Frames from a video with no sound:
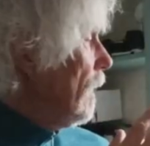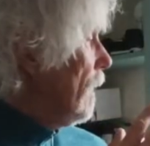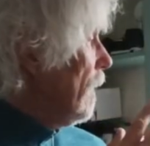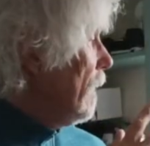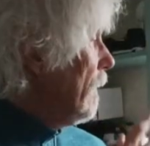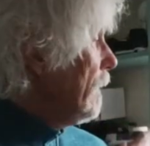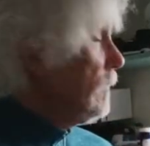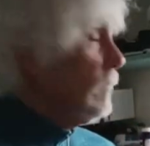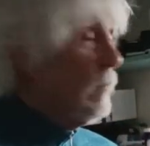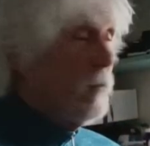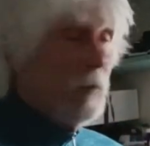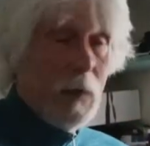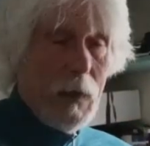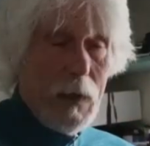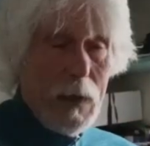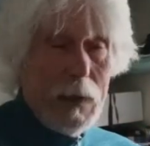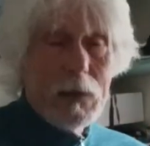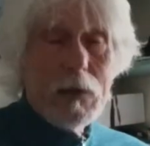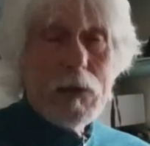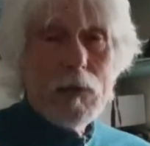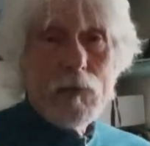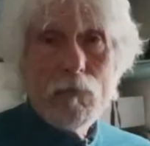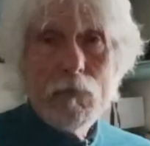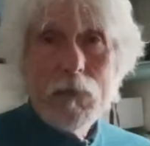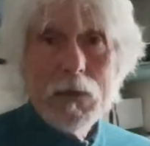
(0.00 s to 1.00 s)
I've
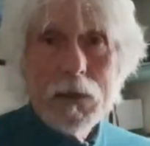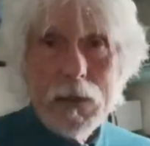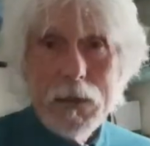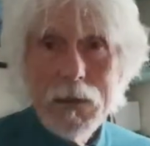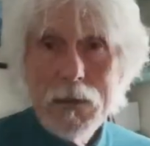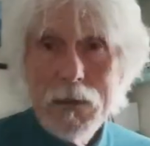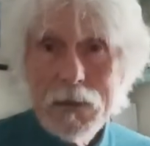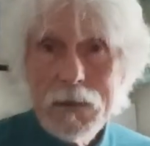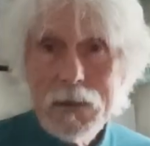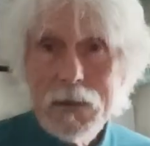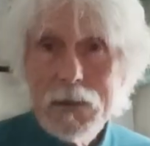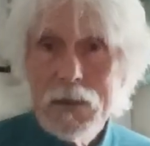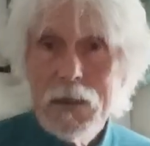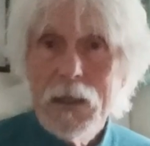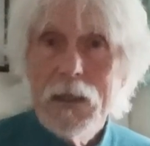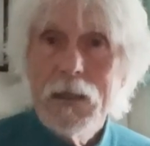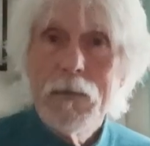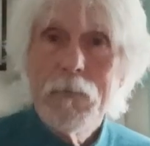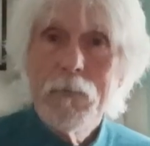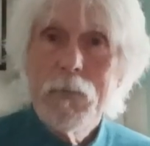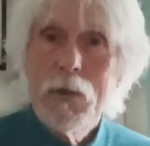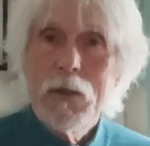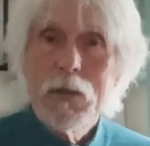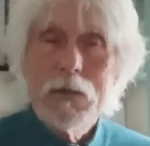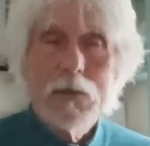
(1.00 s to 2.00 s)
had three, as I
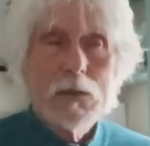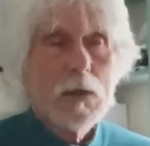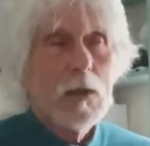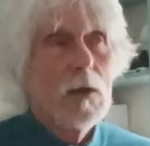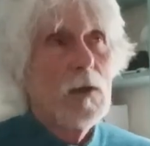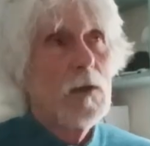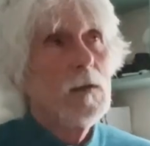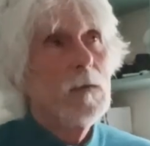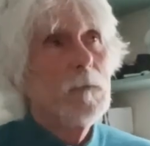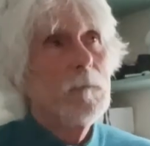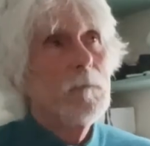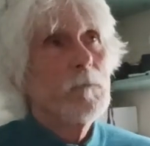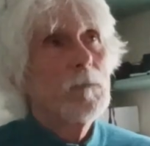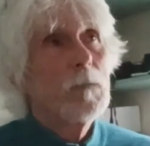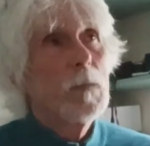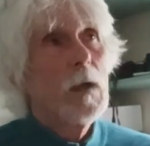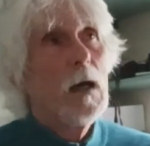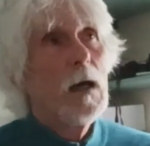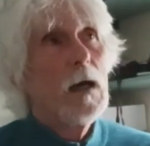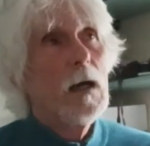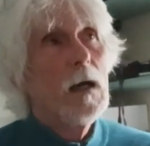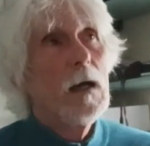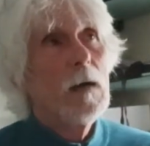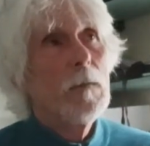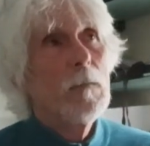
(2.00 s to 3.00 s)
say, models along
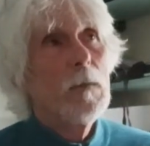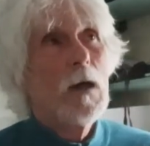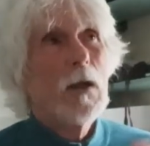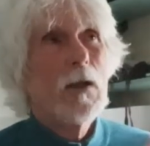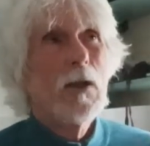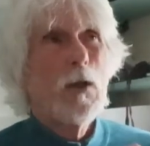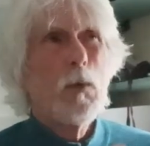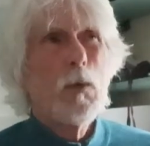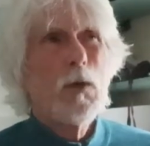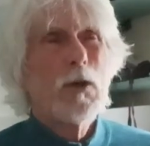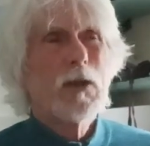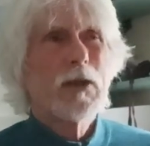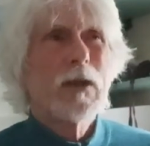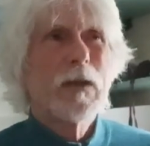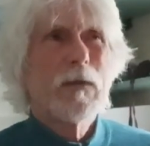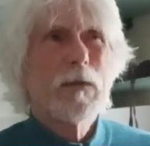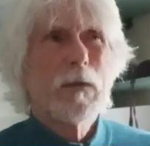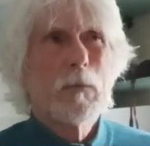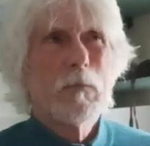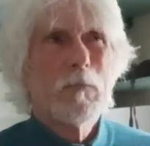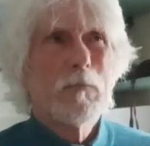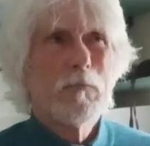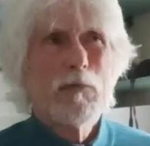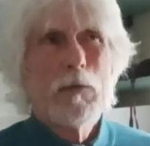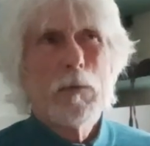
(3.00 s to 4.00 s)
um, and I want to give
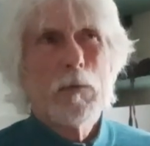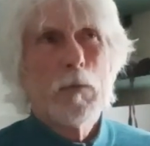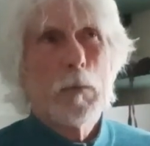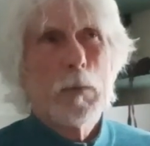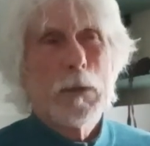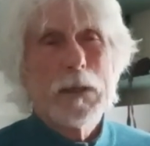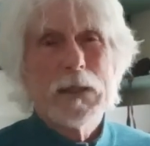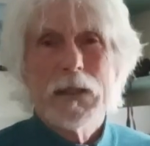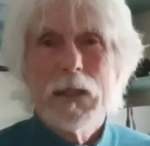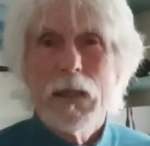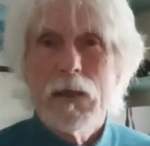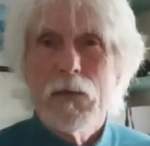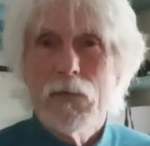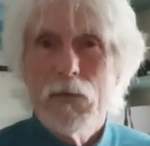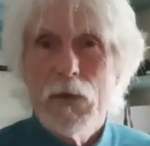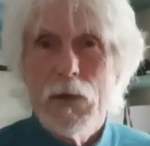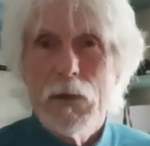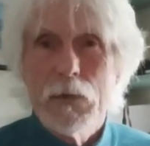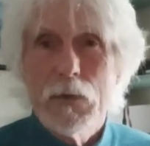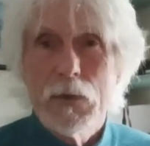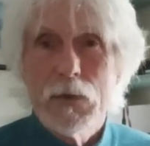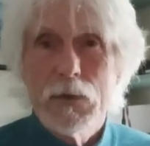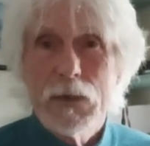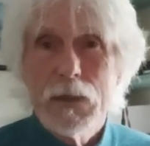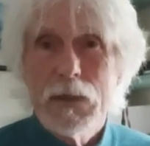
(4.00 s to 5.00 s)
them probably 10
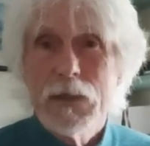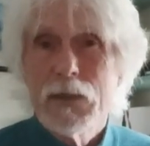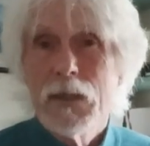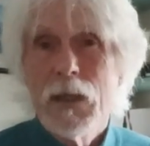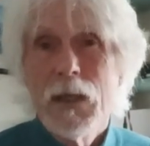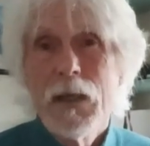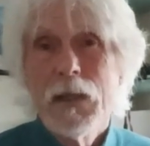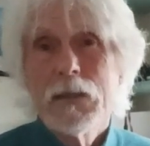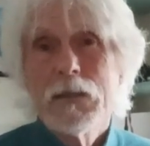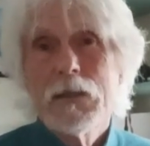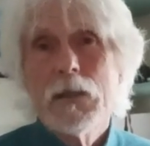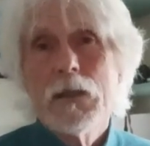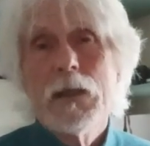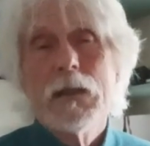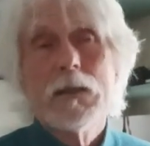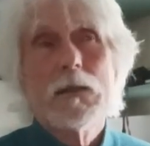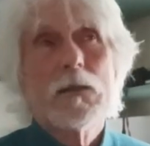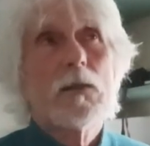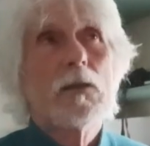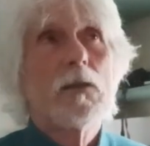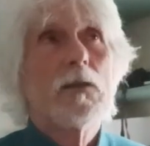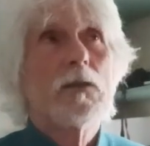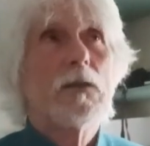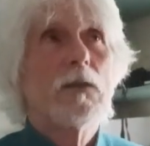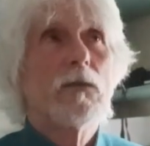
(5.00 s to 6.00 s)
photos each. So that's
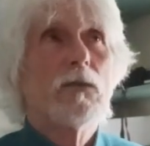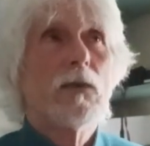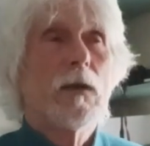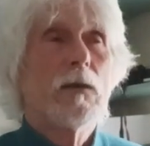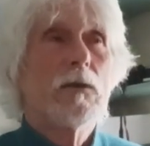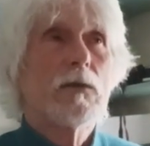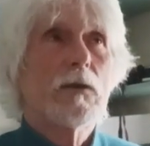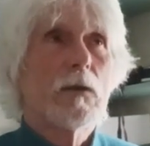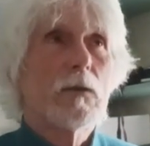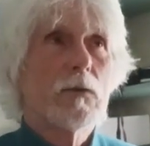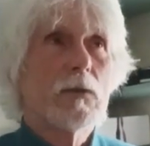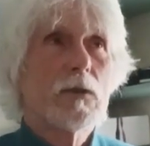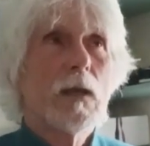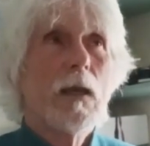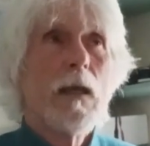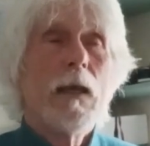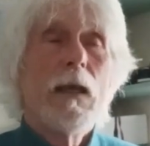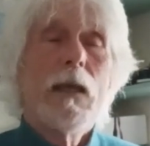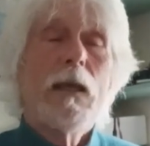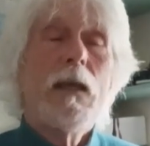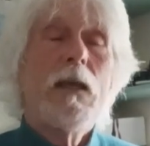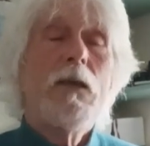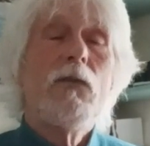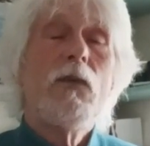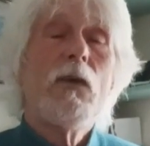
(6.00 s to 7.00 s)
30 photos.
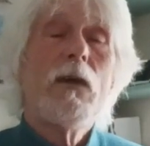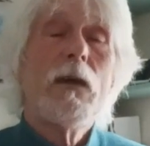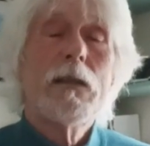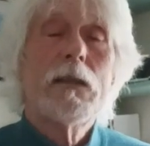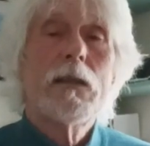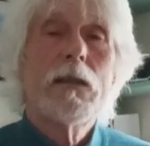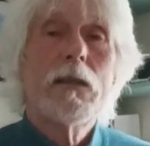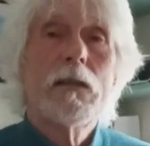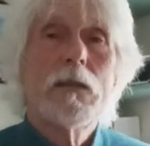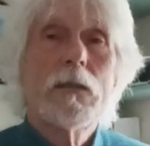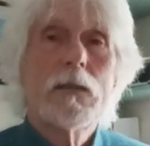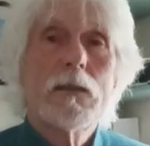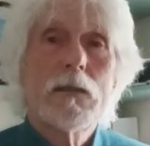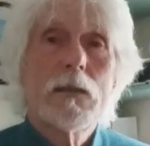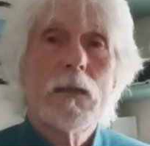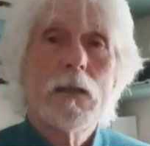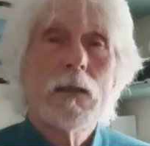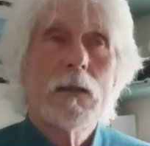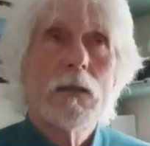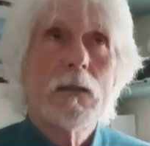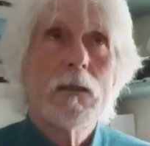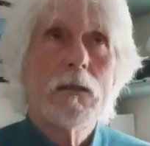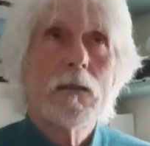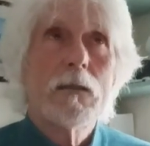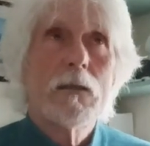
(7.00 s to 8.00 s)
If I did this
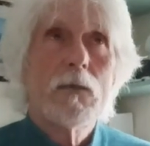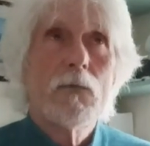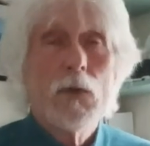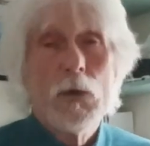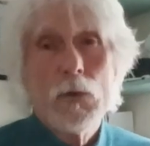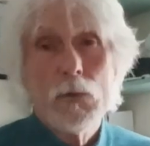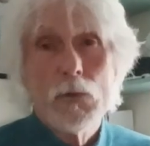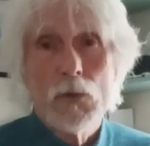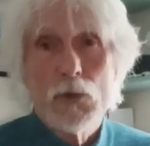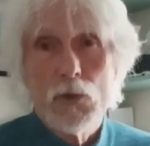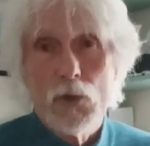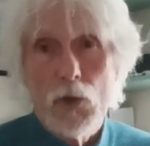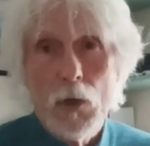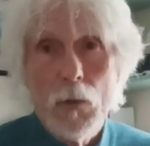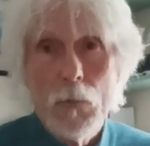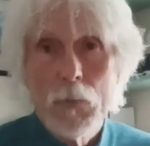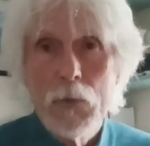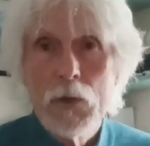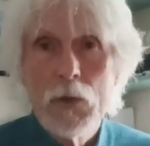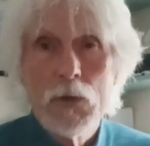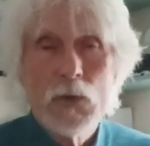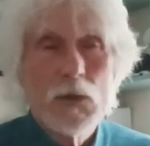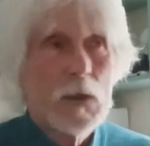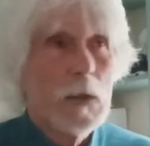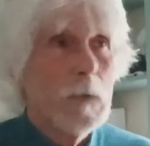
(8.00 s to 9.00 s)
in Photoshop
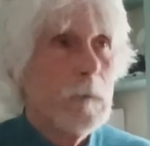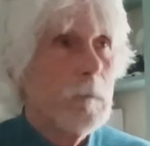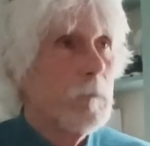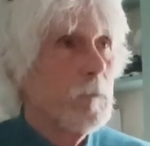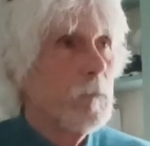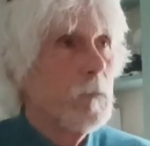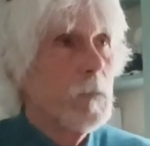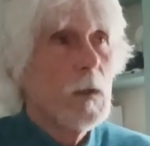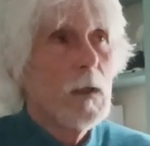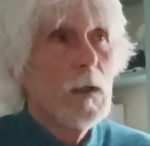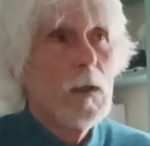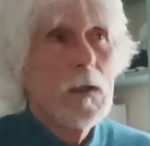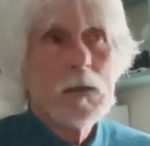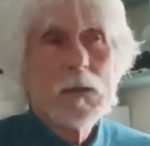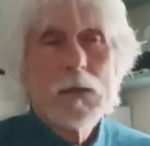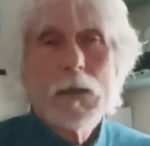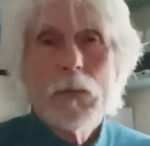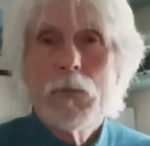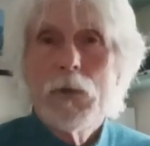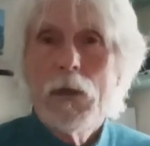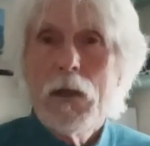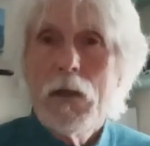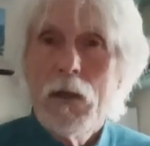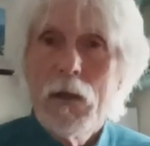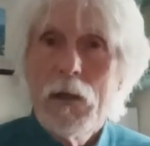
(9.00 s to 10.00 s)
using
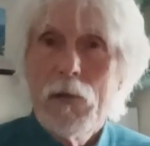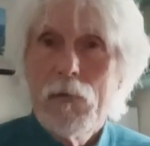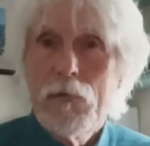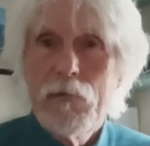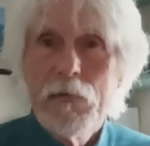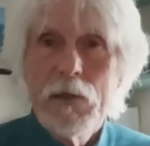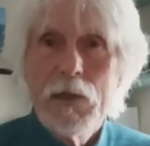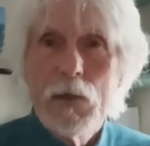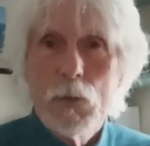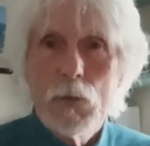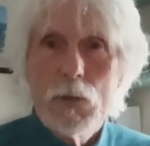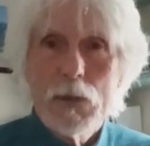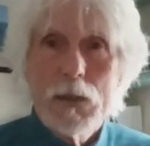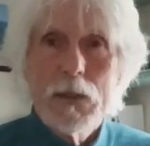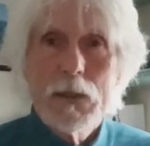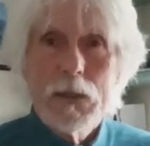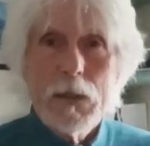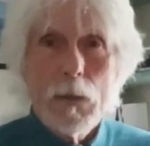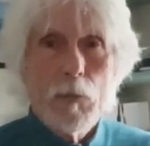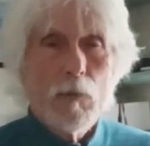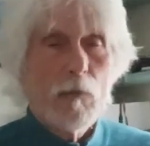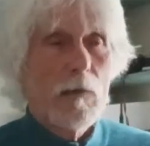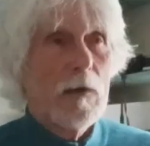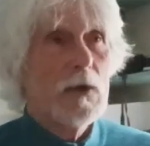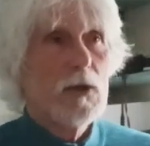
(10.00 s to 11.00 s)
something like frequency
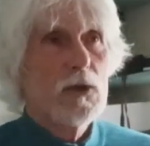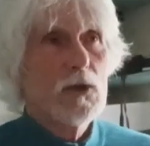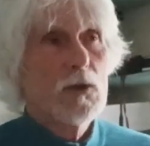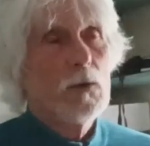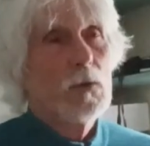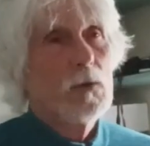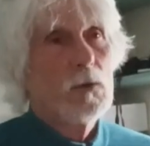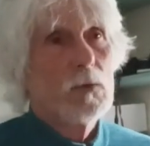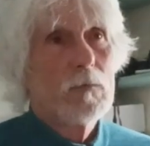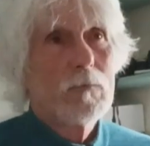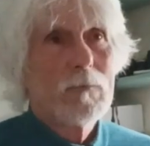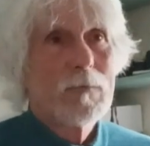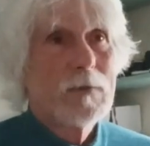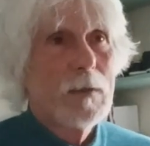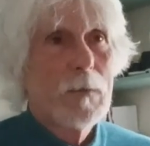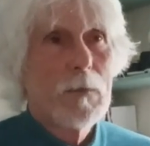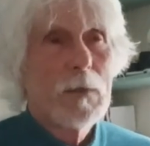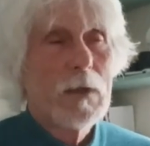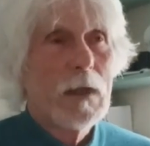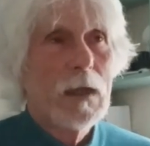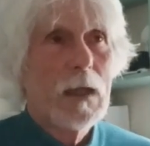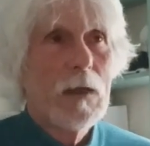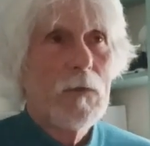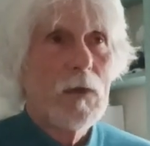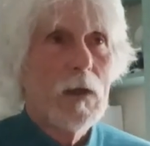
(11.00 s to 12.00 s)
separation or
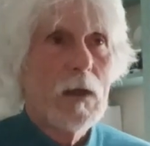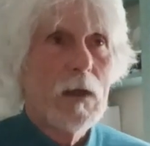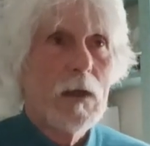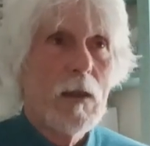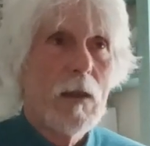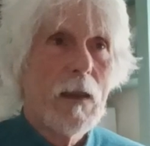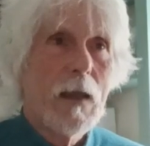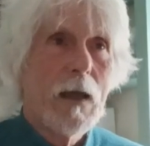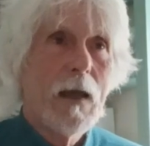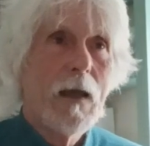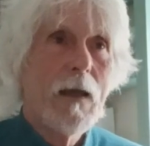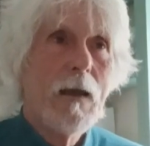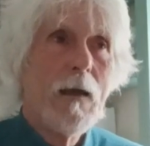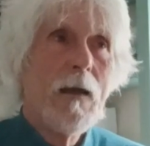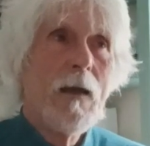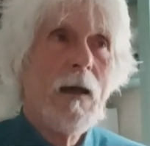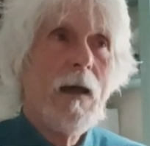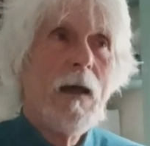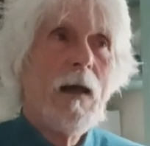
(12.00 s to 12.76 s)
something clever like that,